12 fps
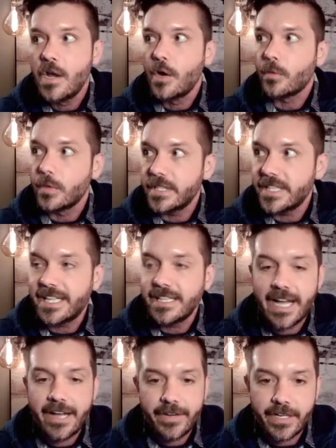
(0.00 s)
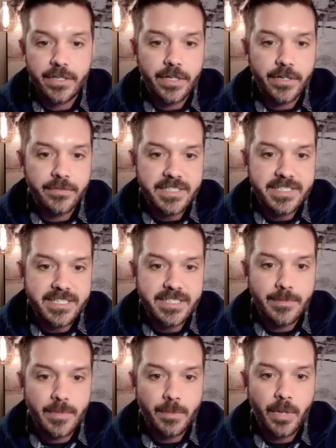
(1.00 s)
really allowing our nervous
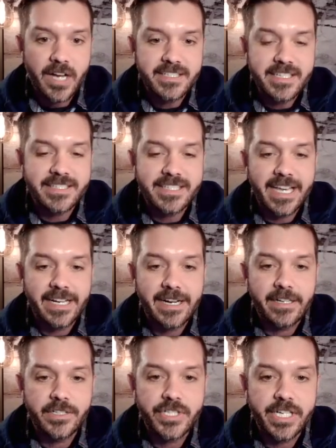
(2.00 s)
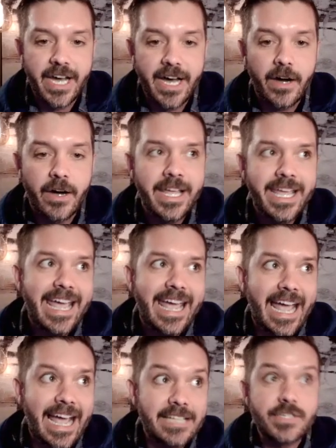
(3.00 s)
system to process that energy out.
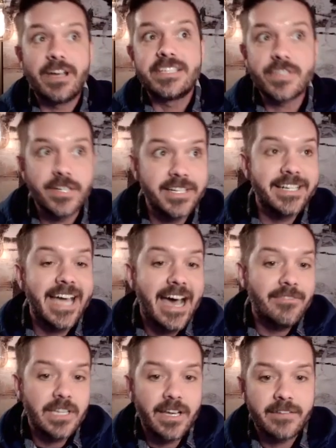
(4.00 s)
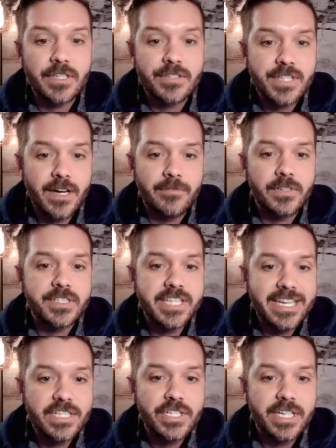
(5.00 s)
And so I started to have a lot of those
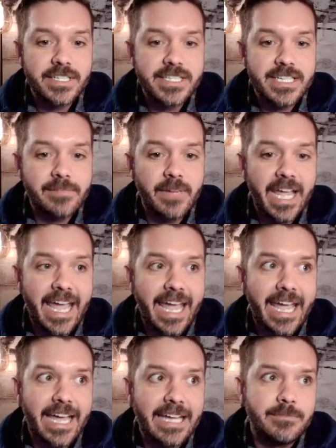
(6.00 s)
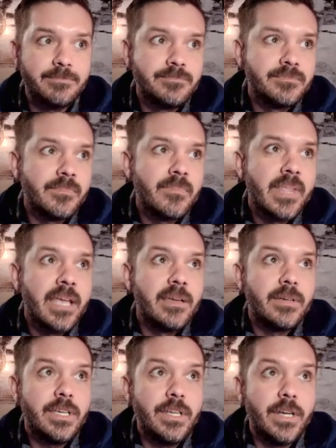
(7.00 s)
conversations, and
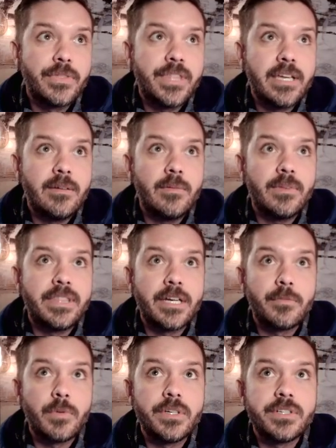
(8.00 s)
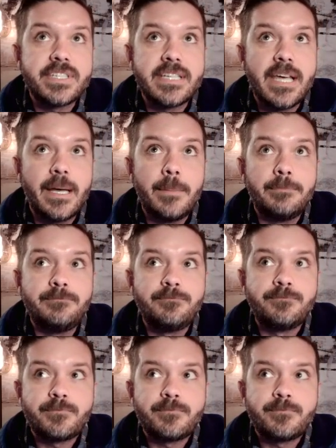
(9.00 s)
you know, there were some